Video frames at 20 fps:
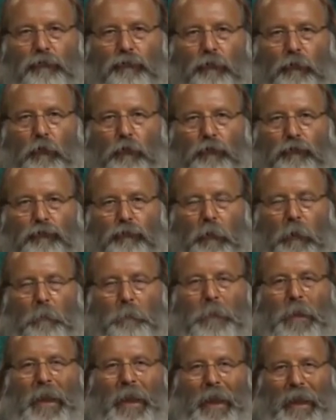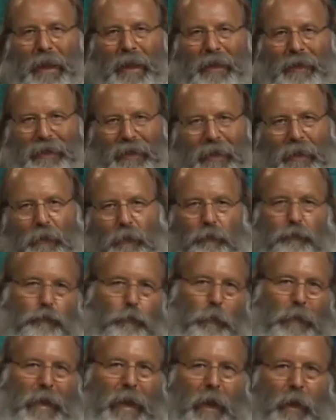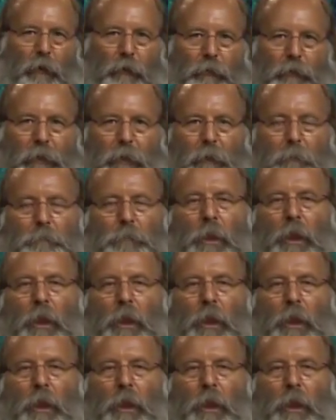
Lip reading: Jerusalem, and it is reality.